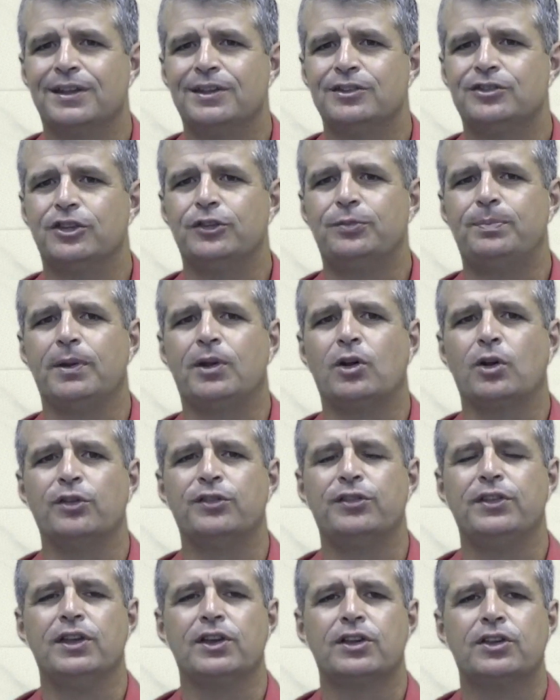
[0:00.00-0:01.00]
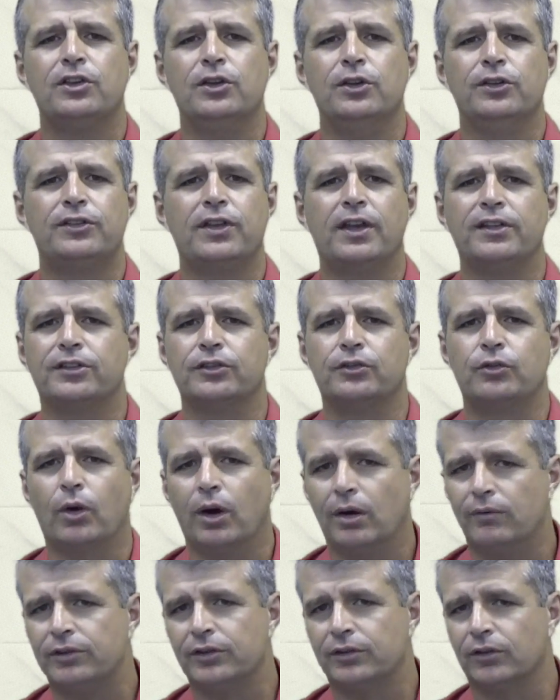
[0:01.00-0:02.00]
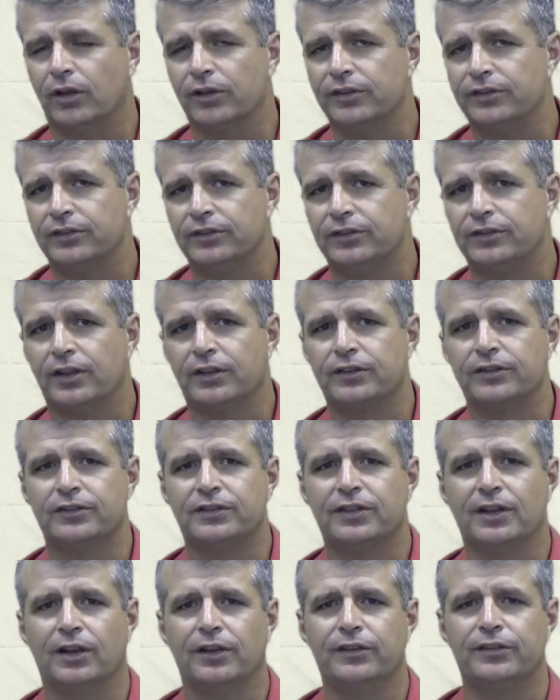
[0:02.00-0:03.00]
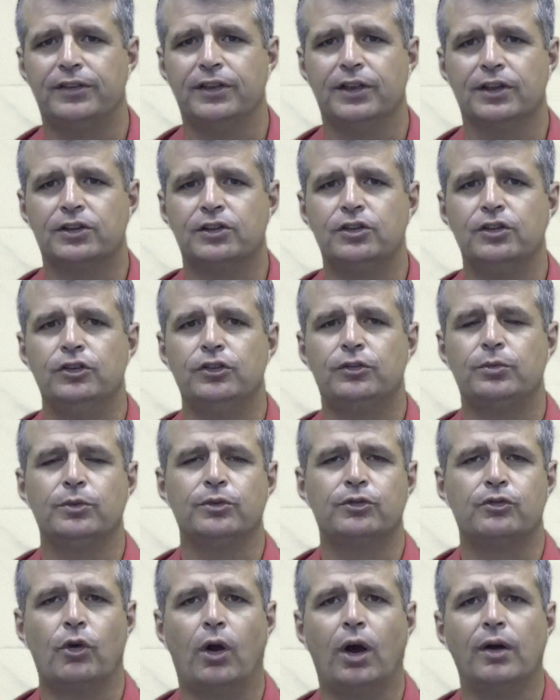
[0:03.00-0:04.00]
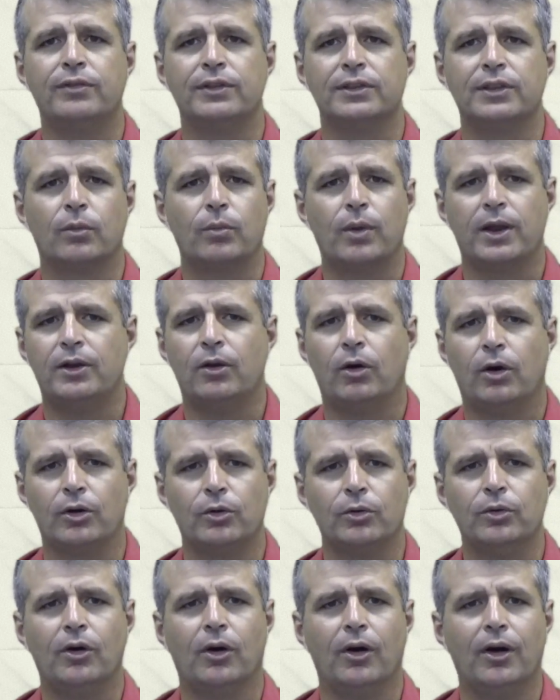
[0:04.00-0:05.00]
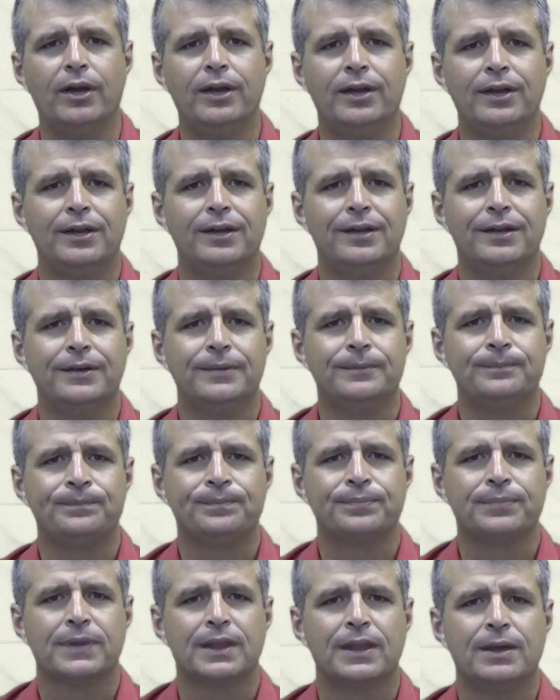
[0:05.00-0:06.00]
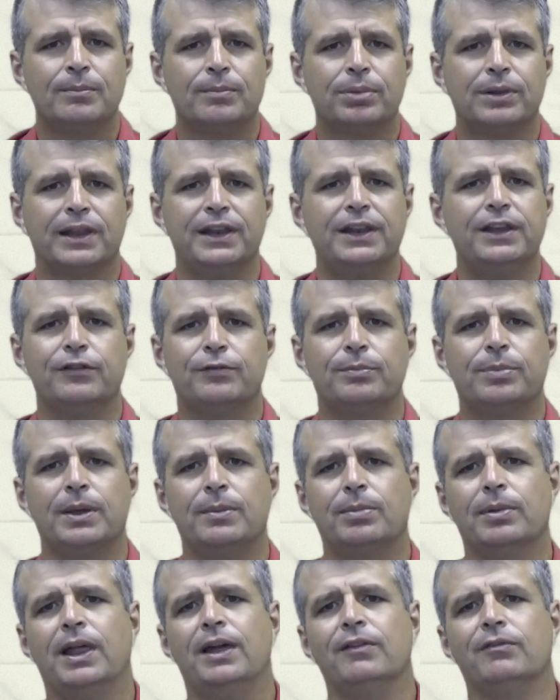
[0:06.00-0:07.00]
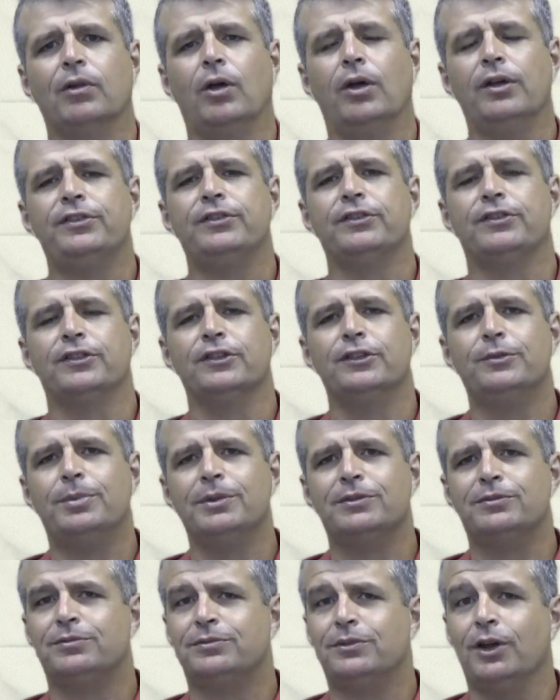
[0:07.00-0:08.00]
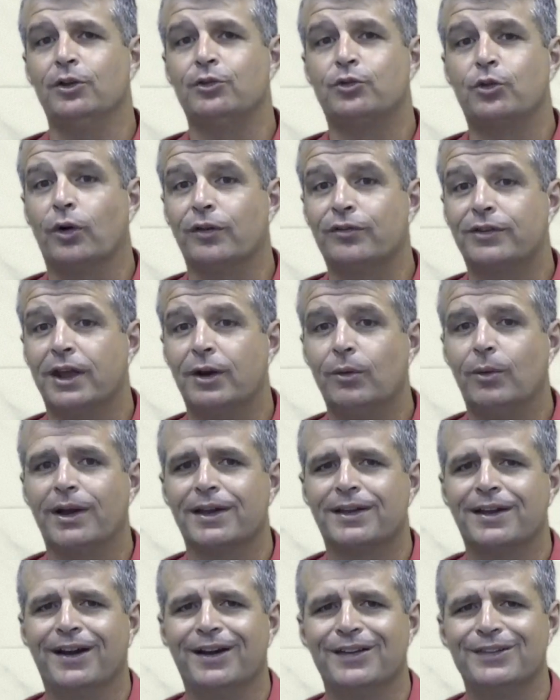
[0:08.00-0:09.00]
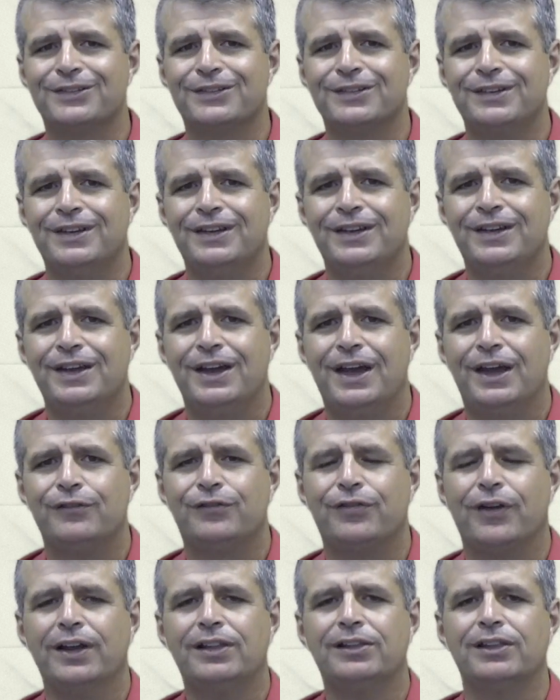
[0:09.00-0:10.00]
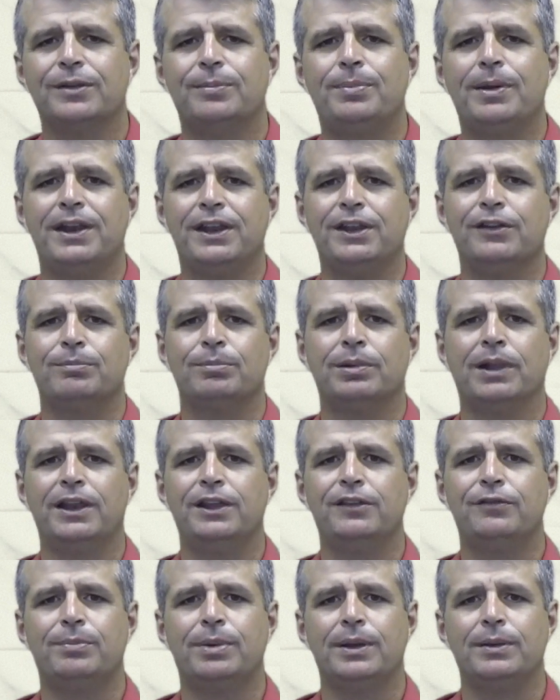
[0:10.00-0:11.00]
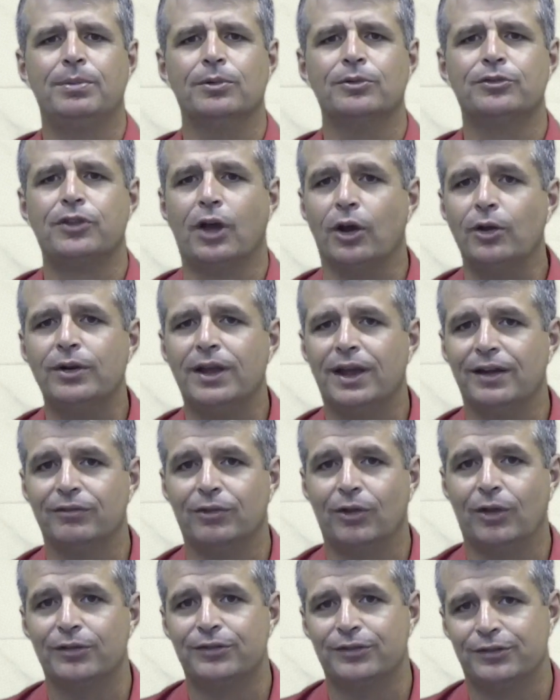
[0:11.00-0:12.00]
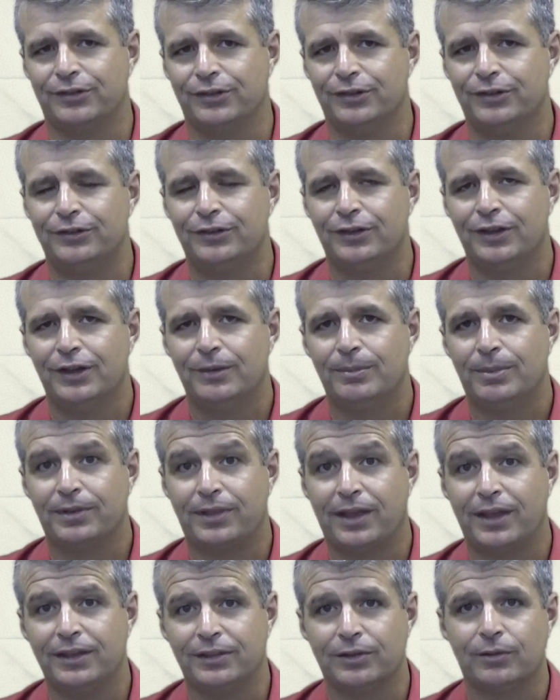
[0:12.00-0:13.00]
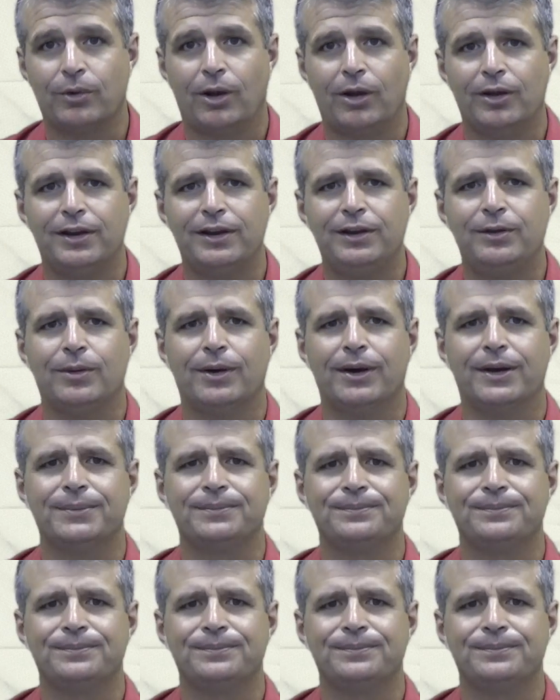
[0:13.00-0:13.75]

Just because the accused has a driver's licence doesn't tell us the accused was driving the red Hyundai. Plenty of people have licences but don't drive getaway cars. And frankly, plenty of people don't have licences but they hit the road anyway.